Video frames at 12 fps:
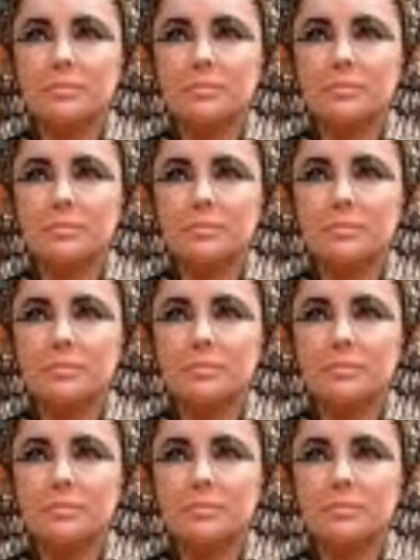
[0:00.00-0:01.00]

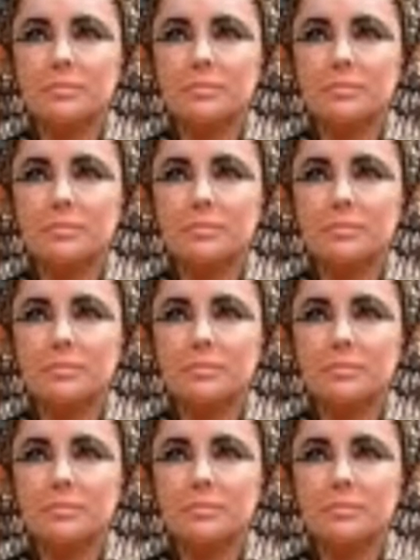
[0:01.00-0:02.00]

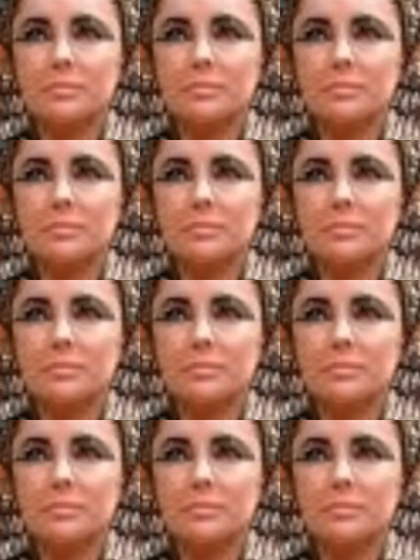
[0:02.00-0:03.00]

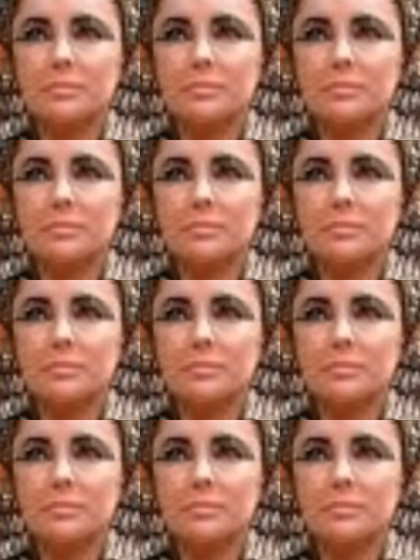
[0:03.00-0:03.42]
No one is speaking in this clip.